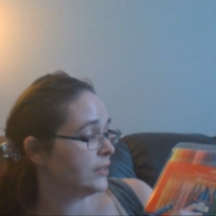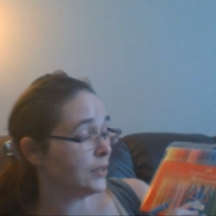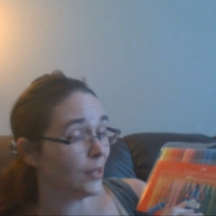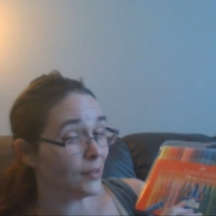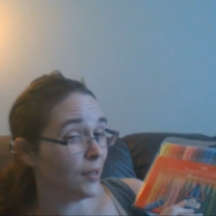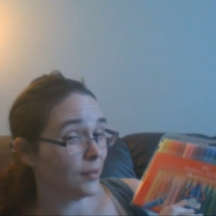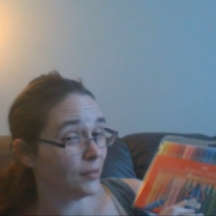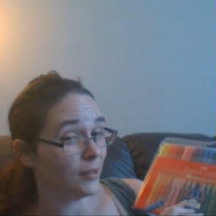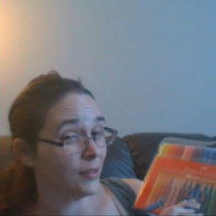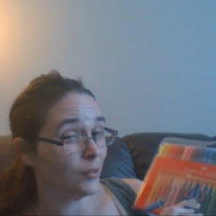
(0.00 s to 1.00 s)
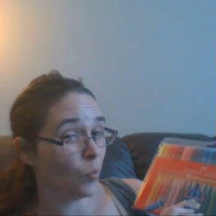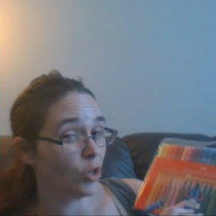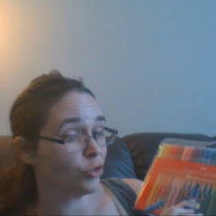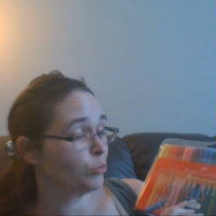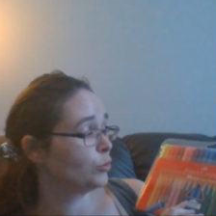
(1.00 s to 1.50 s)
It's non-toxic, it's
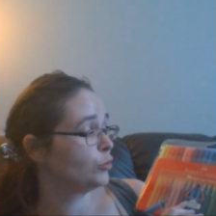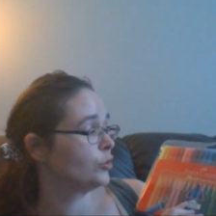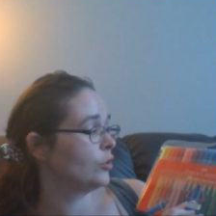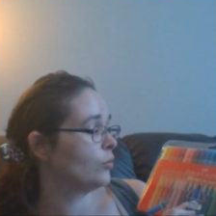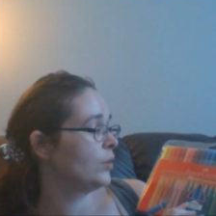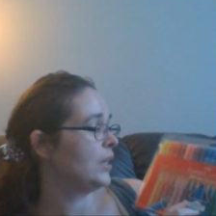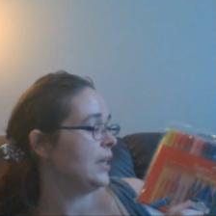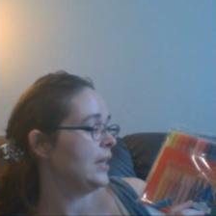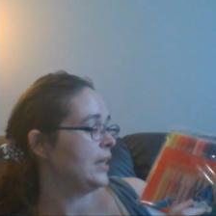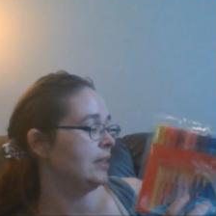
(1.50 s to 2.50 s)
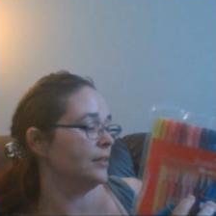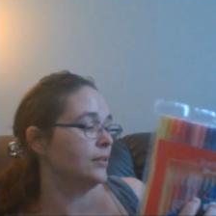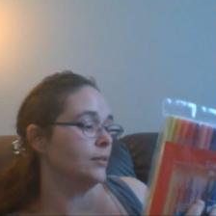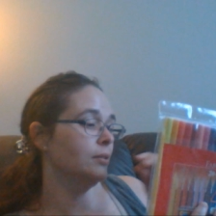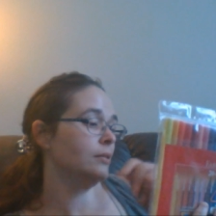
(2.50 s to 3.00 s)
washable, so
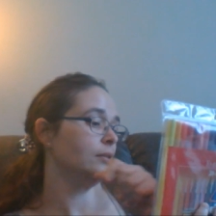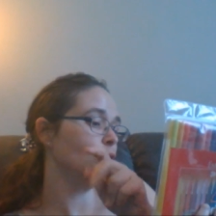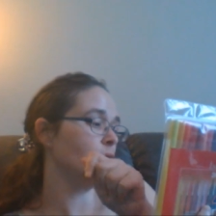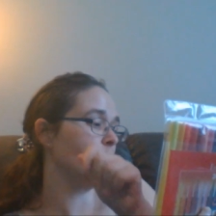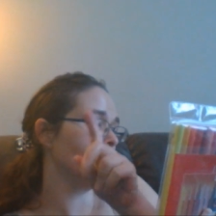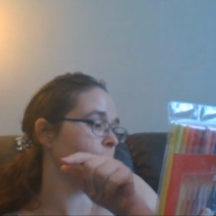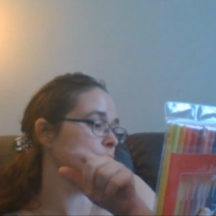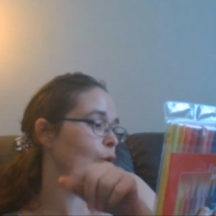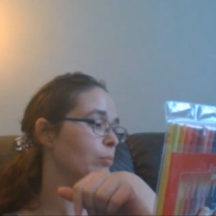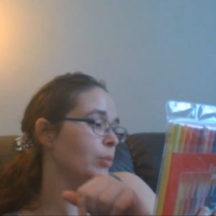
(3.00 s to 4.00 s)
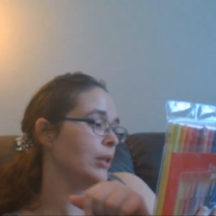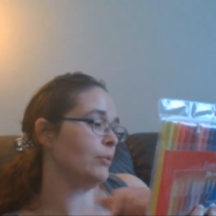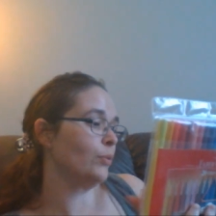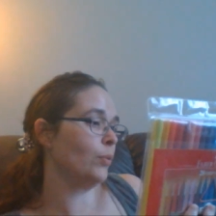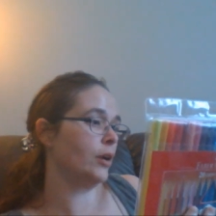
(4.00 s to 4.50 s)
it's you can play
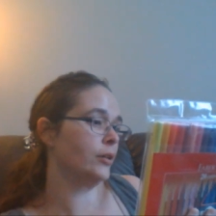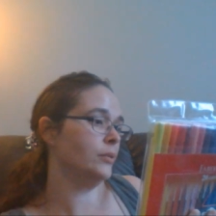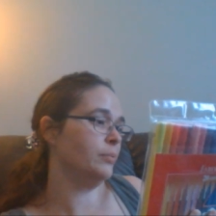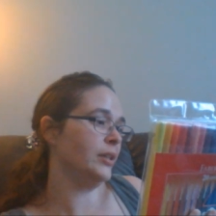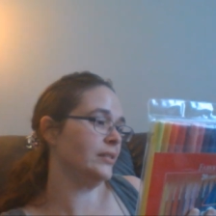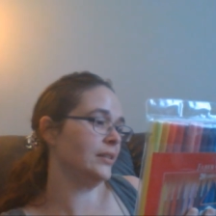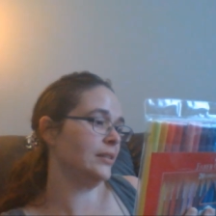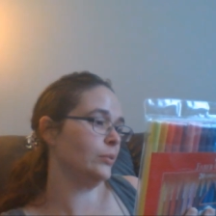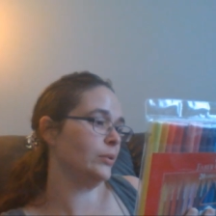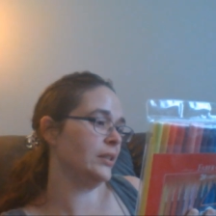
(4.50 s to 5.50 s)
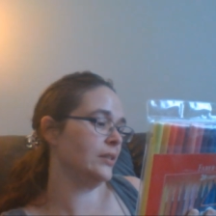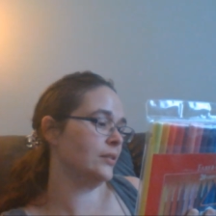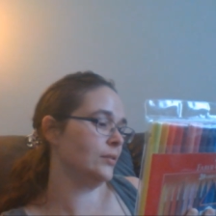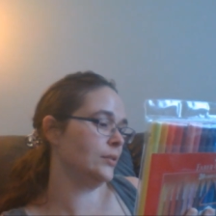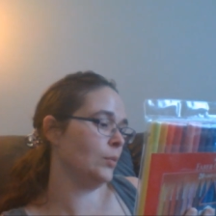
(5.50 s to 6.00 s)
with water basically with it,
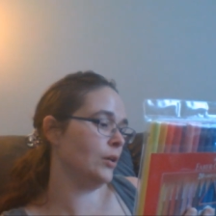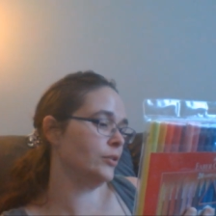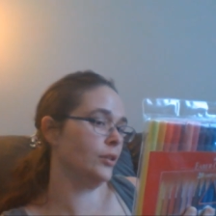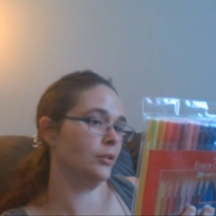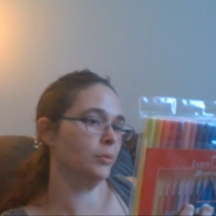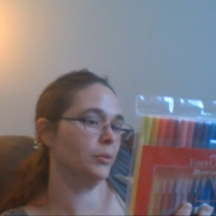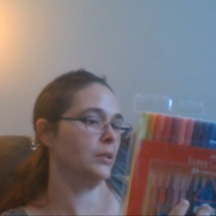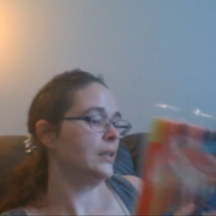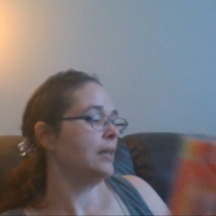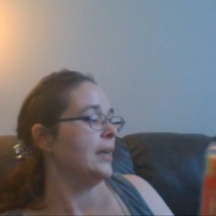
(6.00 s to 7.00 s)
so it's water soluble.